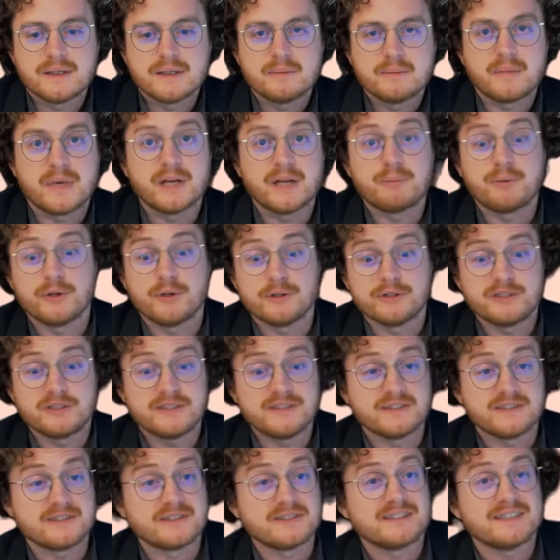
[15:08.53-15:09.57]
My
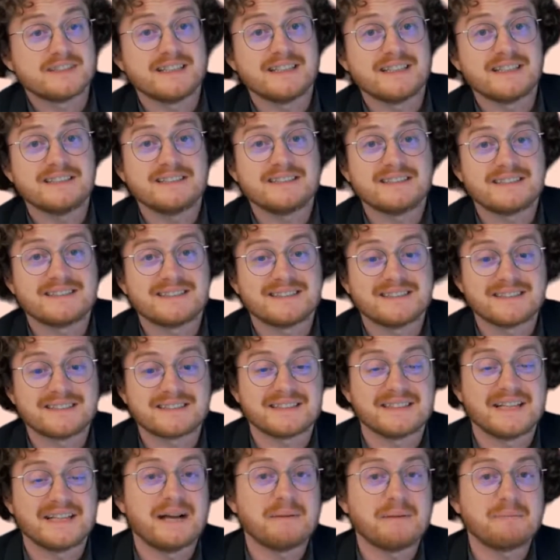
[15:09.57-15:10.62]
apologies. Yes, this
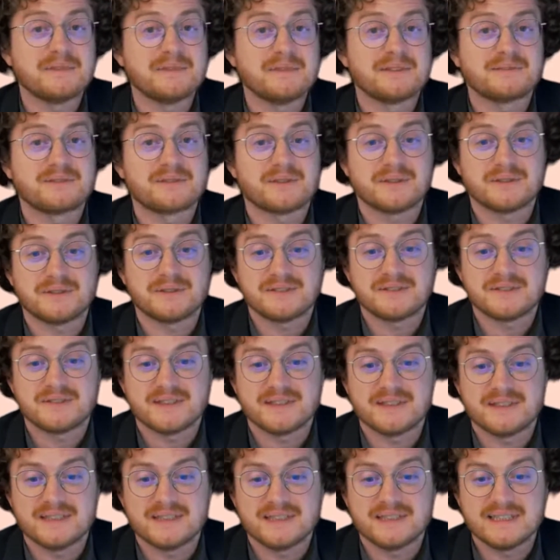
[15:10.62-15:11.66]
can happen, of course,
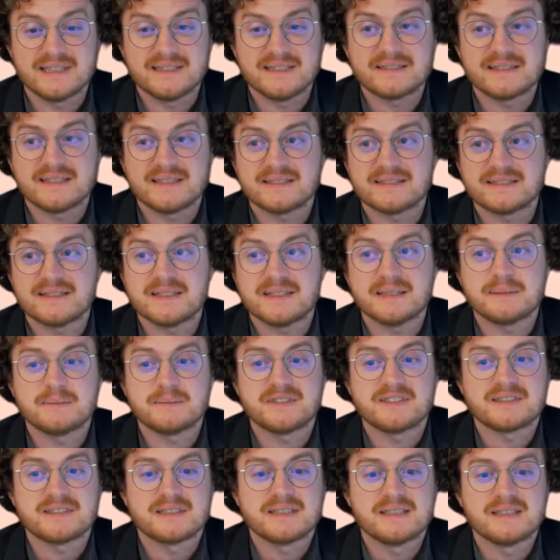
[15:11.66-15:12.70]
in internet
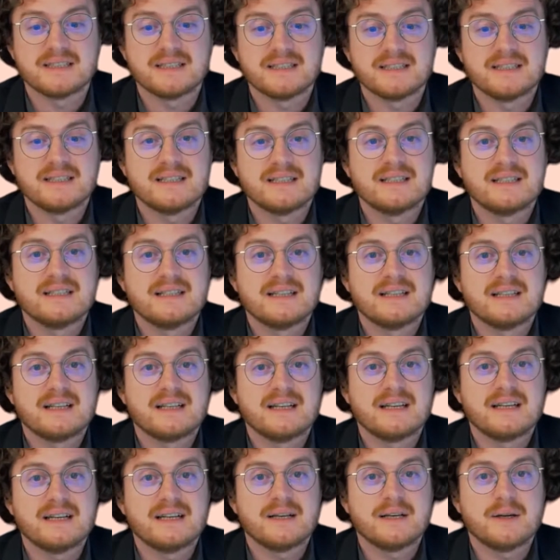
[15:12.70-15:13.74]
times.
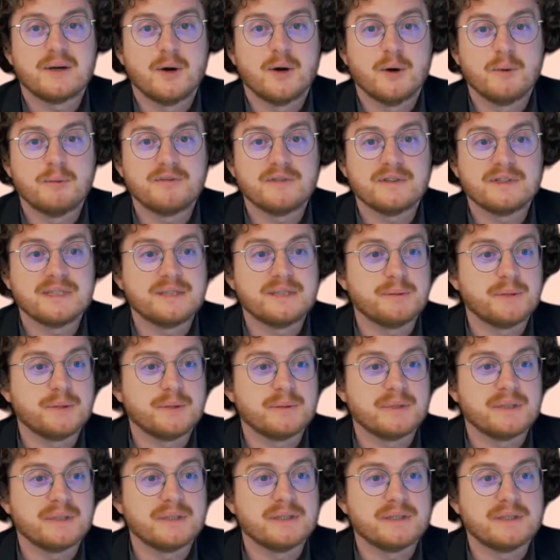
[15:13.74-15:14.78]
Hopefully, we
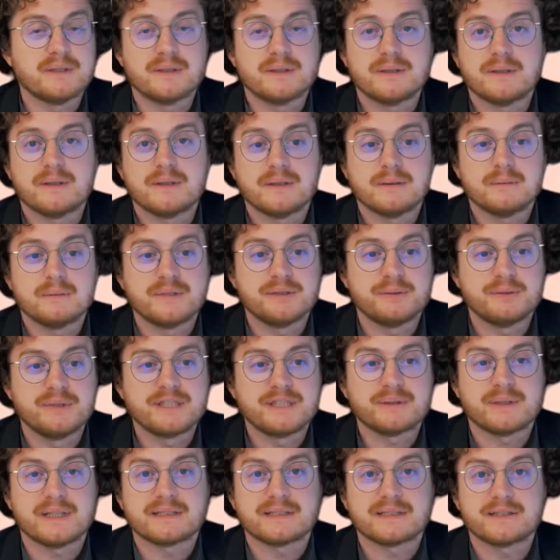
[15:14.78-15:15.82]
will be
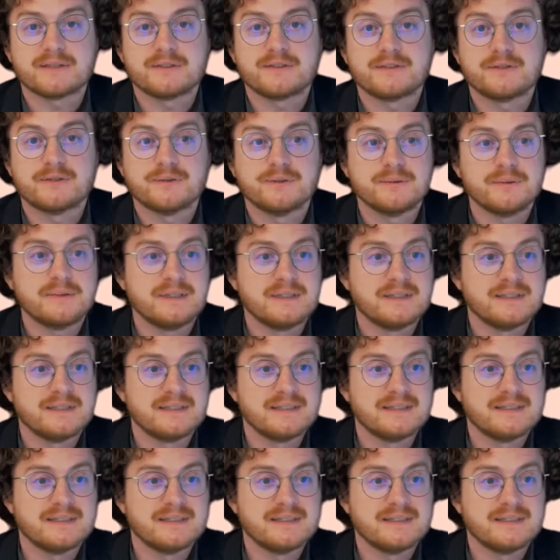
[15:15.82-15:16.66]
reconnected soon.